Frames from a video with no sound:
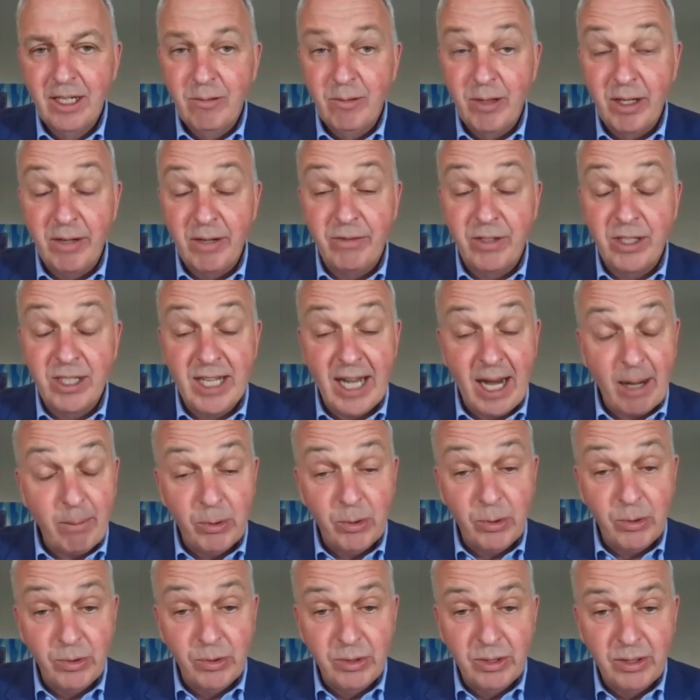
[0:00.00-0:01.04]
We've
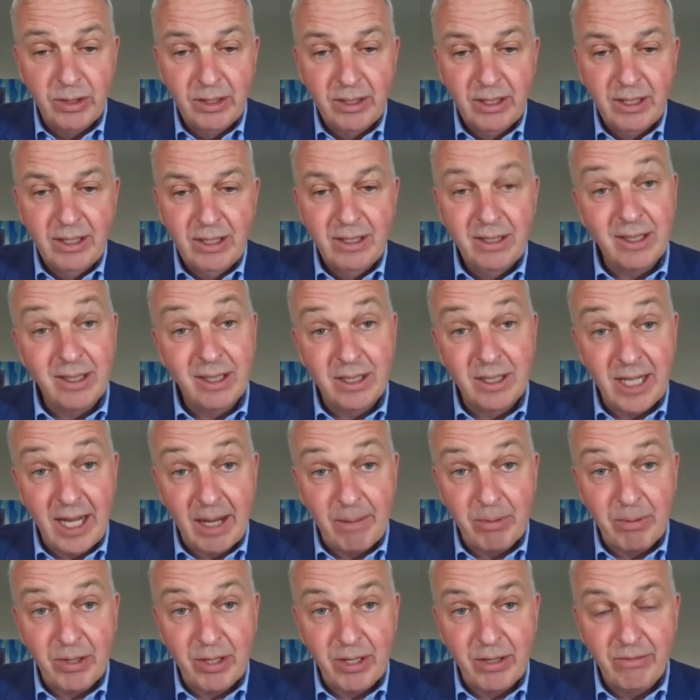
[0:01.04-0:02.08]
doubled the
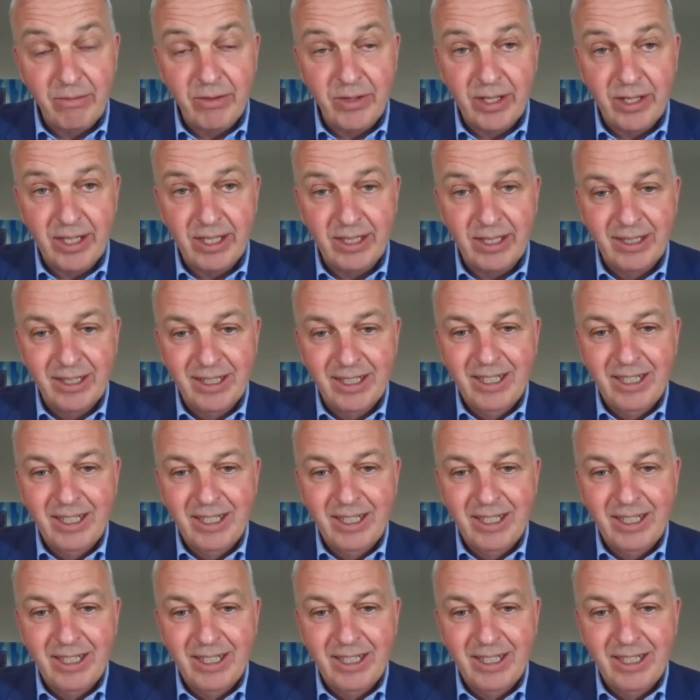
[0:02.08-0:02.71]
depth of the